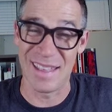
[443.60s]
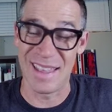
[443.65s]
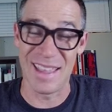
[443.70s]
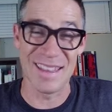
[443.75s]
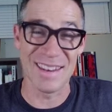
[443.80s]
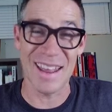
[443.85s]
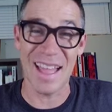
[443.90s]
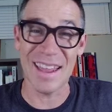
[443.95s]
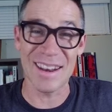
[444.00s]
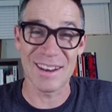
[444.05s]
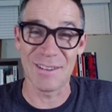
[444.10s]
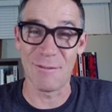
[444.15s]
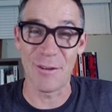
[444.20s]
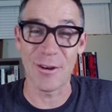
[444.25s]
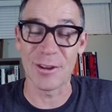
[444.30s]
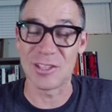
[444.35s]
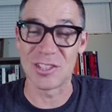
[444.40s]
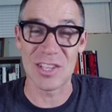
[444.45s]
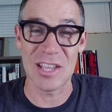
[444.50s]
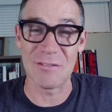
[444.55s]
And not in a
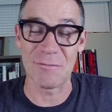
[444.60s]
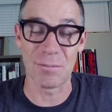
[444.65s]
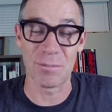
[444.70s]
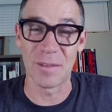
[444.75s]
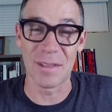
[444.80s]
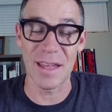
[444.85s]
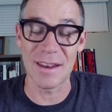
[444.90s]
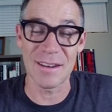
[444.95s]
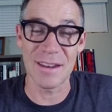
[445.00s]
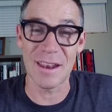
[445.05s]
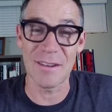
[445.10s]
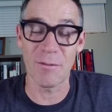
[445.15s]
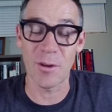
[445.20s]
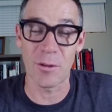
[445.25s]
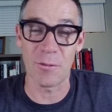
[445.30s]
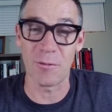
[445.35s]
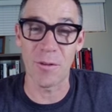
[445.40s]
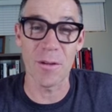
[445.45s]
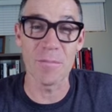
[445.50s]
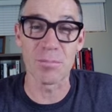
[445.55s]
very safe, not a
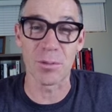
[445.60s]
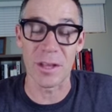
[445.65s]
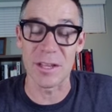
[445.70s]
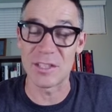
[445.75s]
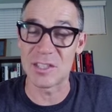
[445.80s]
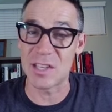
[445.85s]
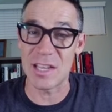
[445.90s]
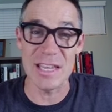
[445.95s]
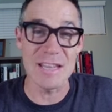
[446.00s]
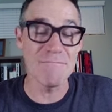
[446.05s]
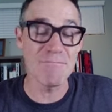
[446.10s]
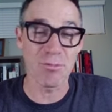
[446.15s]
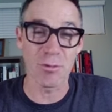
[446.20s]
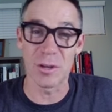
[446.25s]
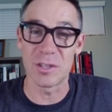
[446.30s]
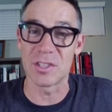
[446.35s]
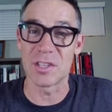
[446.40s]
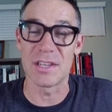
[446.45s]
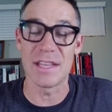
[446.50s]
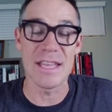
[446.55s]
very fun place, in
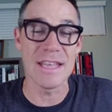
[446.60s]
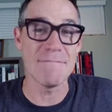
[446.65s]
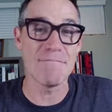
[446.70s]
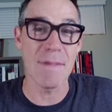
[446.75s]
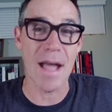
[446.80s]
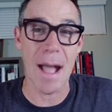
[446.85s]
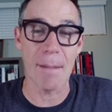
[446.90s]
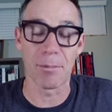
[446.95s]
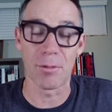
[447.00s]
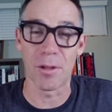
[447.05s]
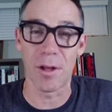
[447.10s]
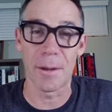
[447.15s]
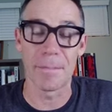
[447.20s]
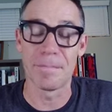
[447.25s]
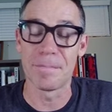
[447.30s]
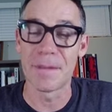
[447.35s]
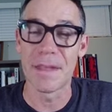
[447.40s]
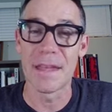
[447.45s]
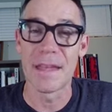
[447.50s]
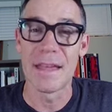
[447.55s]
prison, in Babylon,
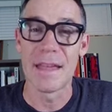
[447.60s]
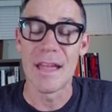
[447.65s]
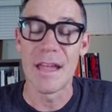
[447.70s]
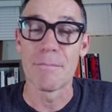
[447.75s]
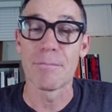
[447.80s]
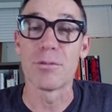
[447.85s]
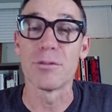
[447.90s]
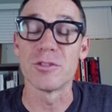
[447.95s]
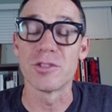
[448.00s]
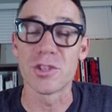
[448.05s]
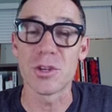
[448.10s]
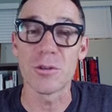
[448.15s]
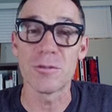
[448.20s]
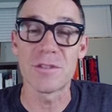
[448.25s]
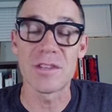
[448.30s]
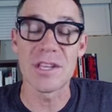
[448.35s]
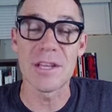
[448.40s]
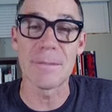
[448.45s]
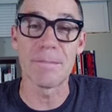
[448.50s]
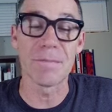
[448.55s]

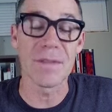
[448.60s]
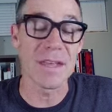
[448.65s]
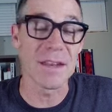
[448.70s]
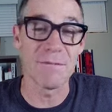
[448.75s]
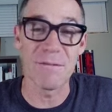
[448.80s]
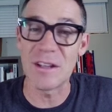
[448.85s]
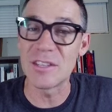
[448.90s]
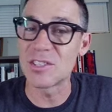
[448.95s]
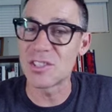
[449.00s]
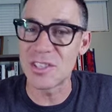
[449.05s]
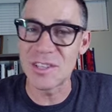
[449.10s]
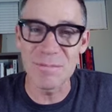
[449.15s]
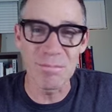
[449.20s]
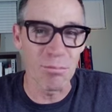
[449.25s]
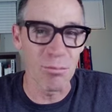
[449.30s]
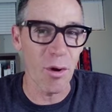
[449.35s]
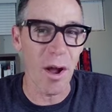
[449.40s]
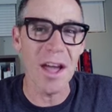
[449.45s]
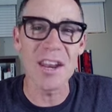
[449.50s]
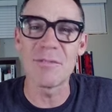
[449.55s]
preserved him and eventually
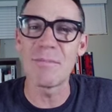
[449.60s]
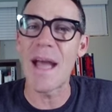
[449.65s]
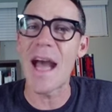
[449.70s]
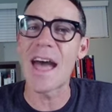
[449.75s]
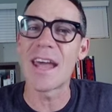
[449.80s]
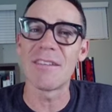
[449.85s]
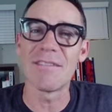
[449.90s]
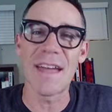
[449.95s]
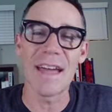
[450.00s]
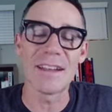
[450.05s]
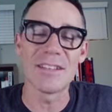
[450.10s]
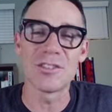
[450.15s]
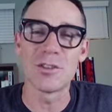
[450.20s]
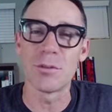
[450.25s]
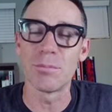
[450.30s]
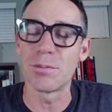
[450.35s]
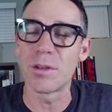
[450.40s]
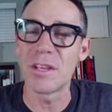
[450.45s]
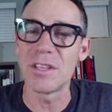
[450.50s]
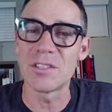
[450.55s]
brought him out of that into
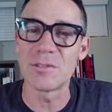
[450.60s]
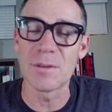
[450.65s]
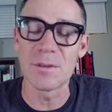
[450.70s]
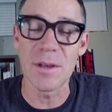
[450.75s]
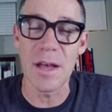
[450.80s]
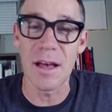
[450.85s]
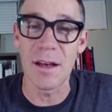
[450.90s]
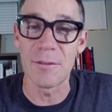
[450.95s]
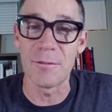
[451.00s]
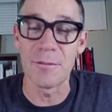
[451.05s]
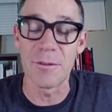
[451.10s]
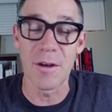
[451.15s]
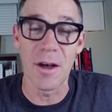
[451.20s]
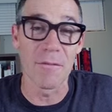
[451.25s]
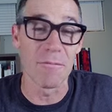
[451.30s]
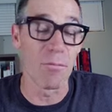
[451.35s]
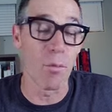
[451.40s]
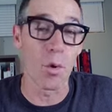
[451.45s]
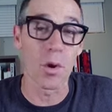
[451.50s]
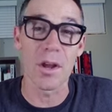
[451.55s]
a place
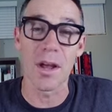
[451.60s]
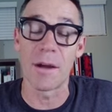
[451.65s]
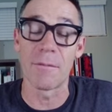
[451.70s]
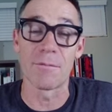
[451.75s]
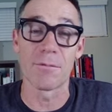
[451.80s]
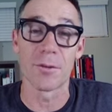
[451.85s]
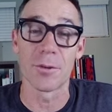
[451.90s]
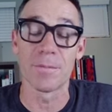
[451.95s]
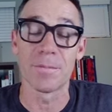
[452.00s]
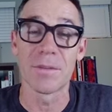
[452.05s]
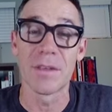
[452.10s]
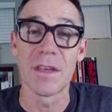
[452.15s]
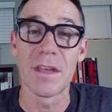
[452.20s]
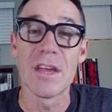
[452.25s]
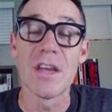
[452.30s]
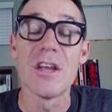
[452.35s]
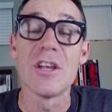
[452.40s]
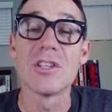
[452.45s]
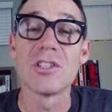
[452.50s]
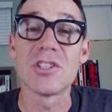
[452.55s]
of more comfort
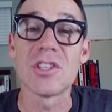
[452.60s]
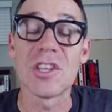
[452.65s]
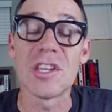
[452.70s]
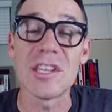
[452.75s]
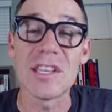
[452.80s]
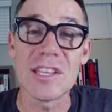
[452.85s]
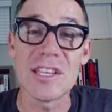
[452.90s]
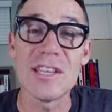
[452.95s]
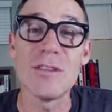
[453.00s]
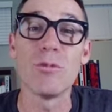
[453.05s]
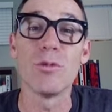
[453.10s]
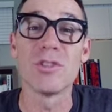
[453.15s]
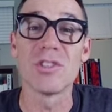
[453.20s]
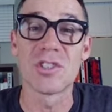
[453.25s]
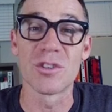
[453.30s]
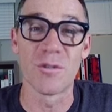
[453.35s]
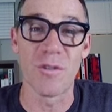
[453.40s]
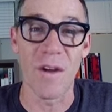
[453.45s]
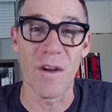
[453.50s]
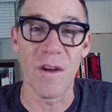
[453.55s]
so that he would
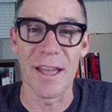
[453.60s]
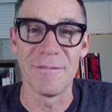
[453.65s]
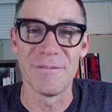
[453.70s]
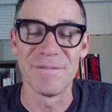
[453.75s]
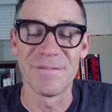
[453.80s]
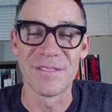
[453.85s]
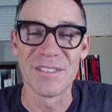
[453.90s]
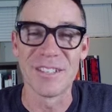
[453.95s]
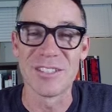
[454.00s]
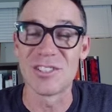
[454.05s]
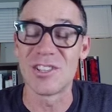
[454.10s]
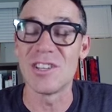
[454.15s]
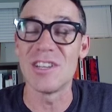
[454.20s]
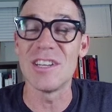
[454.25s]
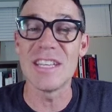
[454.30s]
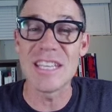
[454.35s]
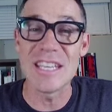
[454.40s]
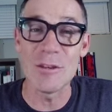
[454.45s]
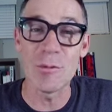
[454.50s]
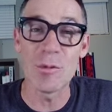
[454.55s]
survive, so that
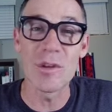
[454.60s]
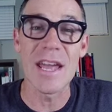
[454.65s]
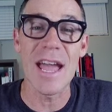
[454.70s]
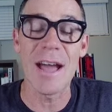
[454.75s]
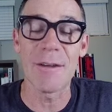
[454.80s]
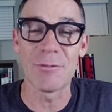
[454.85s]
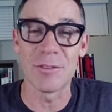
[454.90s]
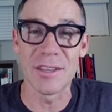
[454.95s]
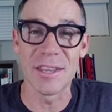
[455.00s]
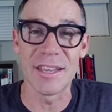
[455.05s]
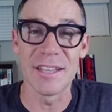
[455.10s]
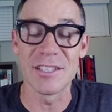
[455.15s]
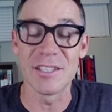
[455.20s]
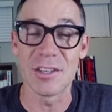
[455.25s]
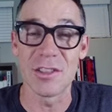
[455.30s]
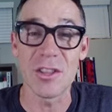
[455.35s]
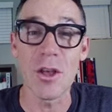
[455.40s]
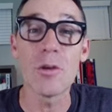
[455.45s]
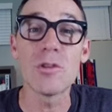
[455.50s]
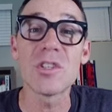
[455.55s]
he would have kids,
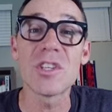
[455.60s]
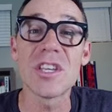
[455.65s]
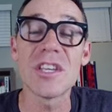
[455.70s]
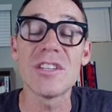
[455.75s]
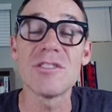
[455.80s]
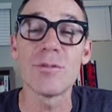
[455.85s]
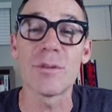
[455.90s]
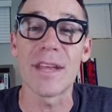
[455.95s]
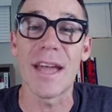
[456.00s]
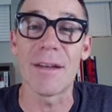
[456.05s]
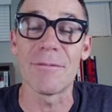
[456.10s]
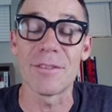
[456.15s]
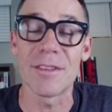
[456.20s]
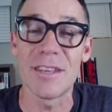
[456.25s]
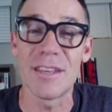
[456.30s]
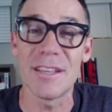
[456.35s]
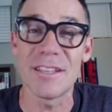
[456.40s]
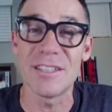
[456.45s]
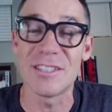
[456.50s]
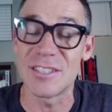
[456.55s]
and those kids would have
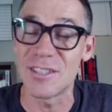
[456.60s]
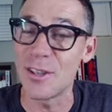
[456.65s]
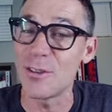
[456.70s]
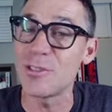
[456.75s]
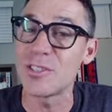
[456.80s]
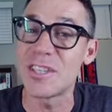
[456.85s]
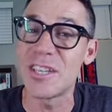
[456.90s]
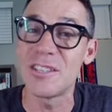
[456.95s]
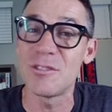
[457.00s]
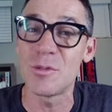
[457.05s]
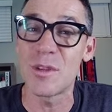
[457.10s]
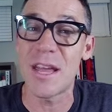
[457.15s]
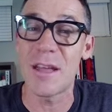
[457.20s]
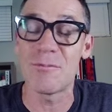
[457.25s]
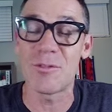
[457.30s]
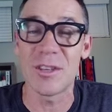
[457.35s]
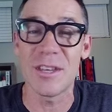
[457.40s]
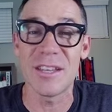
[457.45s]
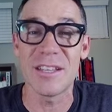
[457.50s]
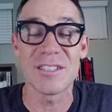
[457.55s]
kids, and those kids would
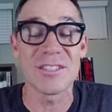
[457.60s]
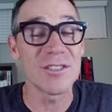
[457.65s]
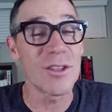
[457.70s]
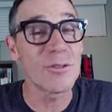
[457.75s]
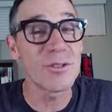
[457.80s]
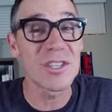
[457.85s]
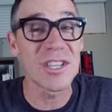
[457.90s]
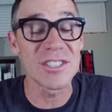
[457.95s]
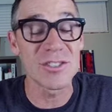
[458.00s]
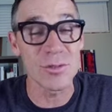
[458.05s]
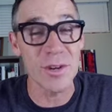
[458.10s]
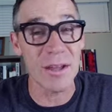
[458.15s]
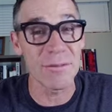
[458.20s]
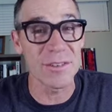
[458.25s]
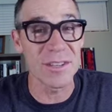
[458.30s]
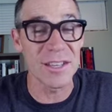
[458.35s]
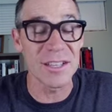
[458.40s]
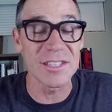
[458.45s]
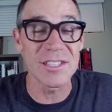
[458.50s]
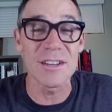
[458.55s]
have kids, and those kids would
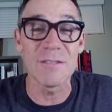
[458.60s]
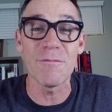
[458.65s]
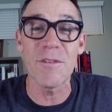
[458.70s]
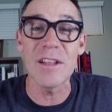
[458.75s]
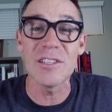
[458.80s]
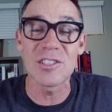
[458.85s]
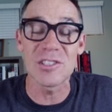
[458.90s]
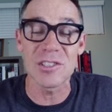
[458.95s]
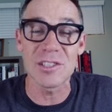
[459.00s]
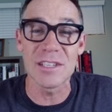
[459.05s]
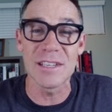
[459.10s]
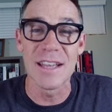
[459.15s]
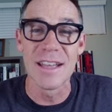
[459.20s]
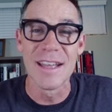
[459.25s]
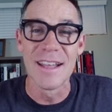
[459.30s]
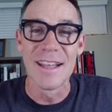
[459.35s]
have kids, and eventually